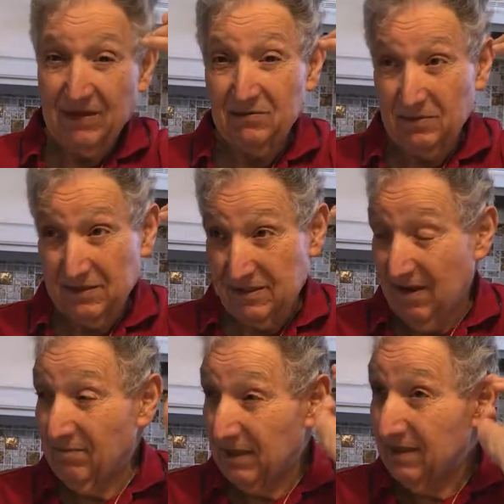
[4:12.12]
that was
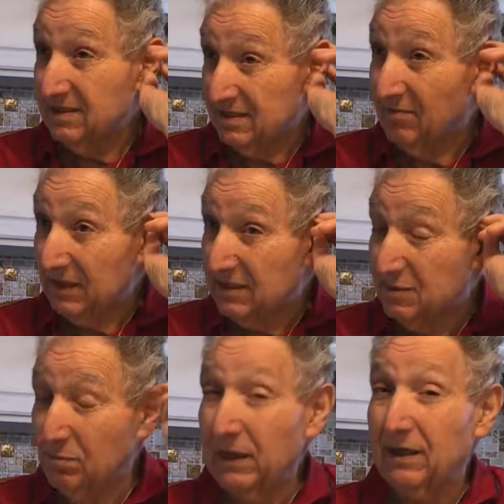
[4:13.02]
some
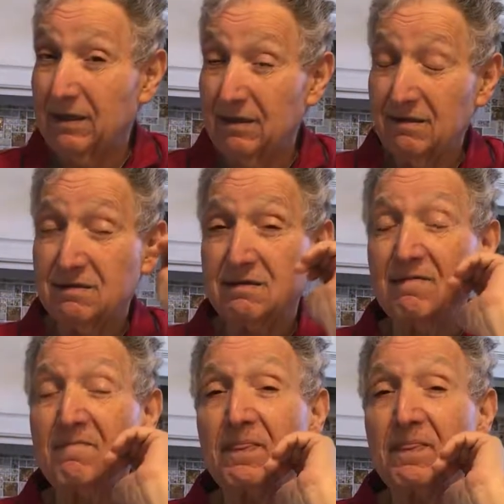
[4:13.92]
experience